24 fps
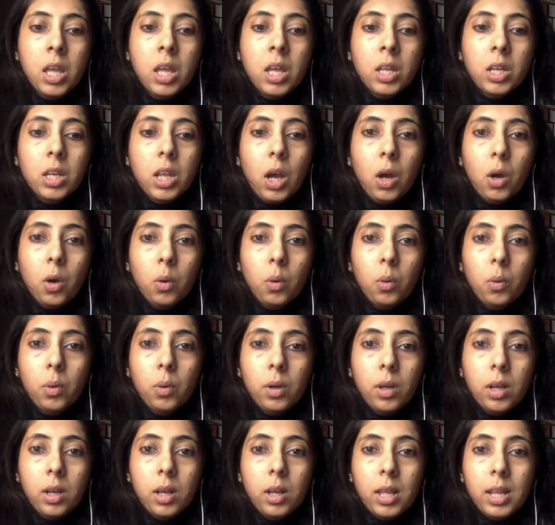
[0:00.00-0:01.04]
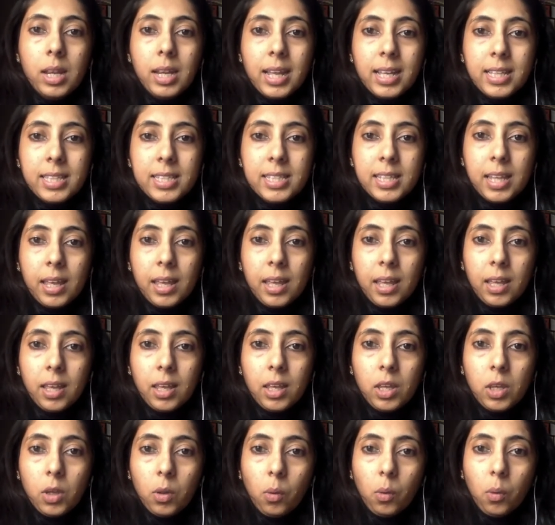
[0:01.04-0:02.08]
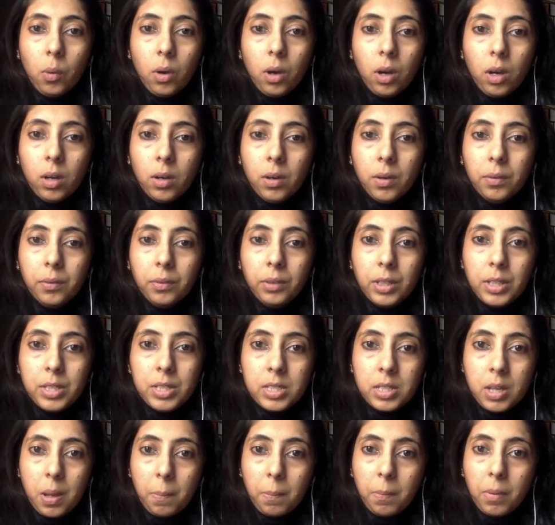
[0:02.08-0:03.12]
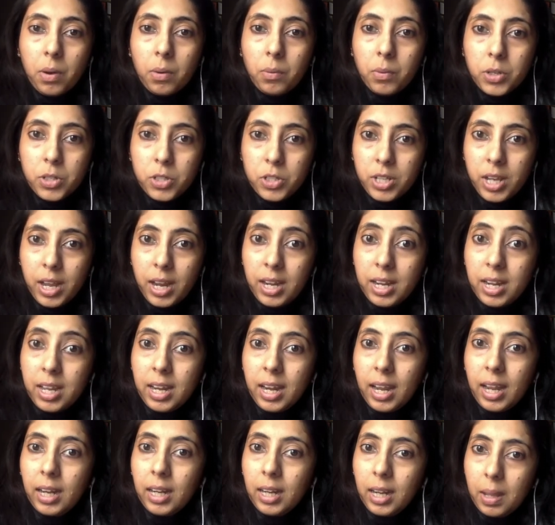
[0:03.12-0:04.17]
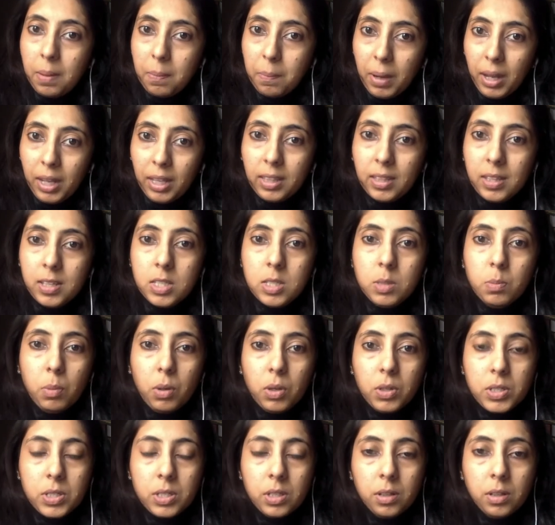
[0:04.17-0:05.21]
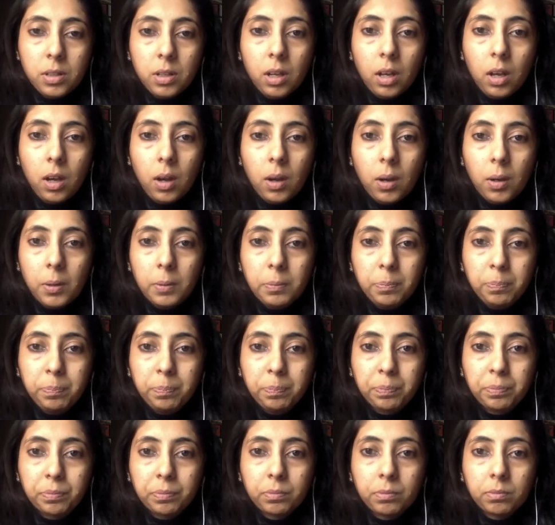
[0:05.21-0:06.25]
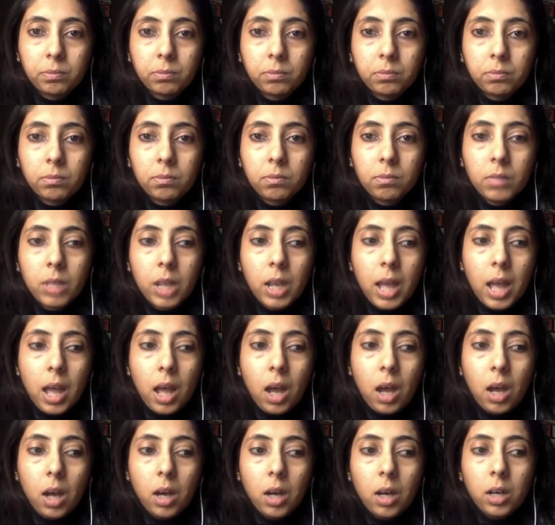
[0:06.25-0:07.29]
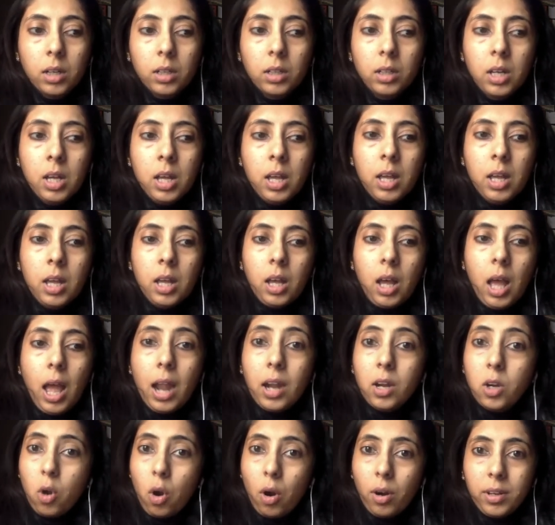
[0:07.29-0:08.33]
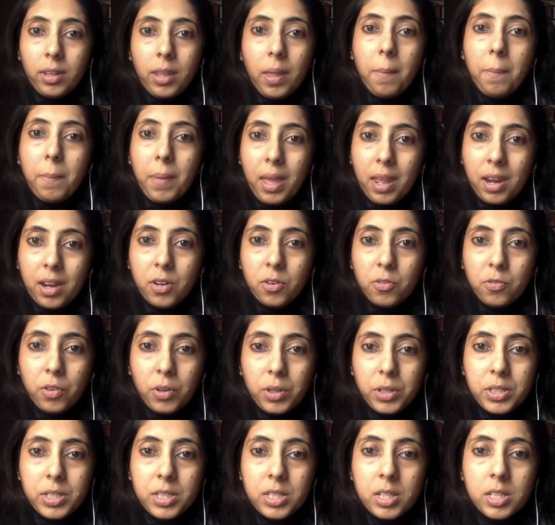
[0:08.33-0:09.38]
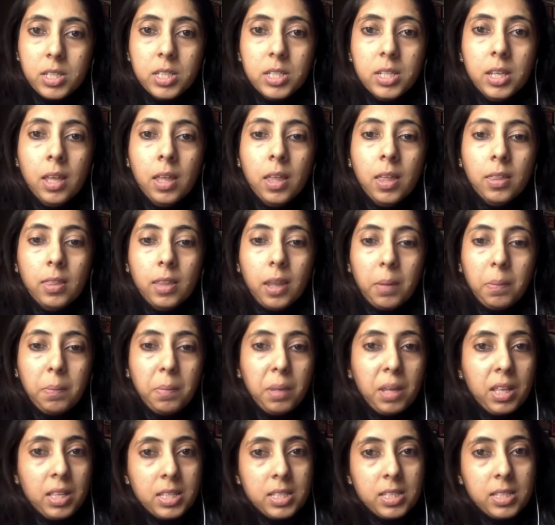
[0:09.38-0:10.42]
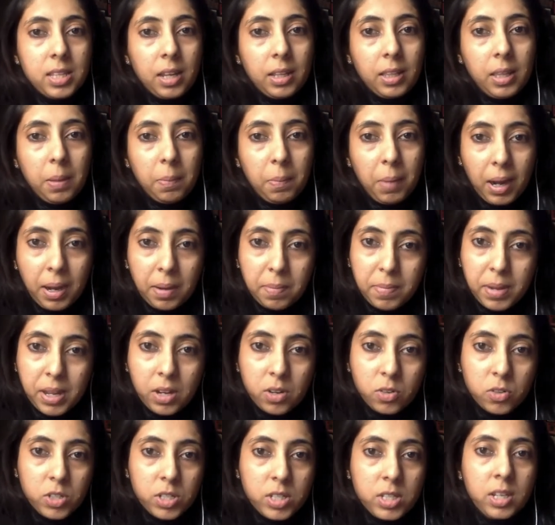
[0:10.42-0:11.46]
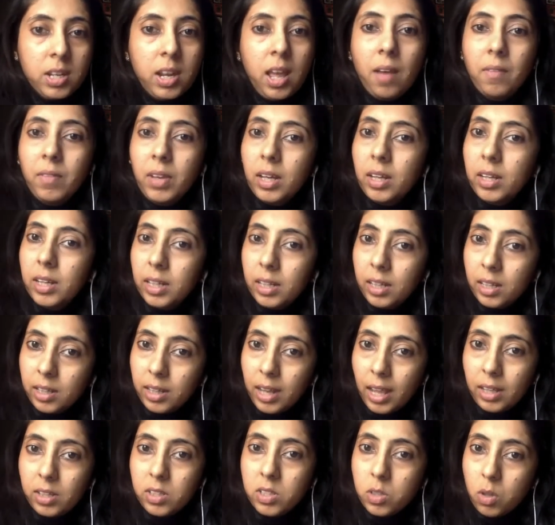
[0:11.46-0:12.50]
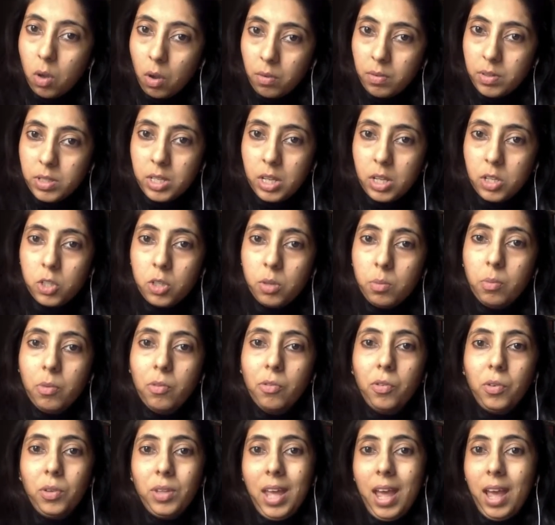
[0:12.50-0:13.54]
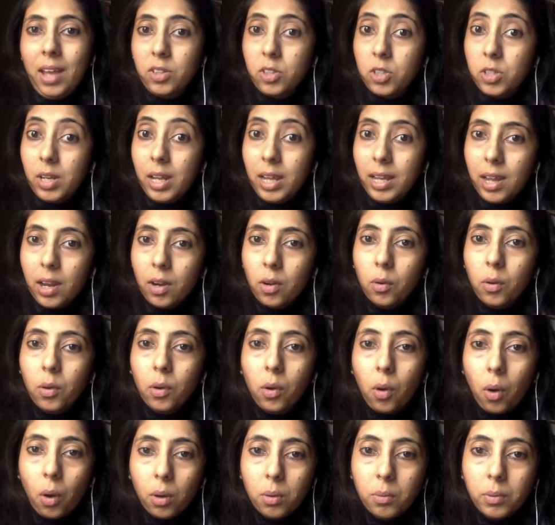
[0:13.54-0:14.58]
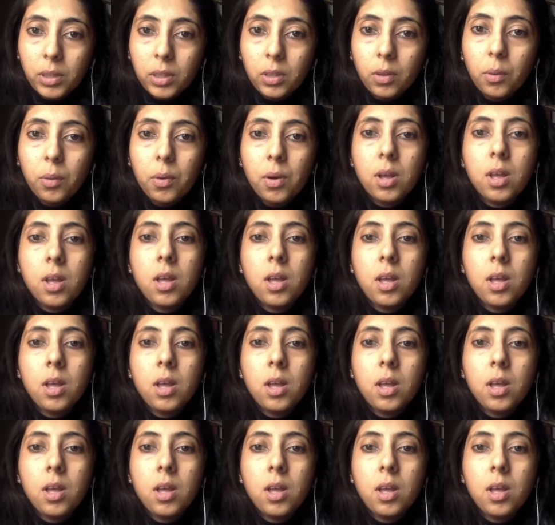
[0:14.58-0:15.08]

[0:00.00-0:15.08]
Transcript: Now, let's say, you know, this number was shared directly by this person and not their parent, for instance. That means that they might be interested in having a little text conversation before they actually get on a call with you.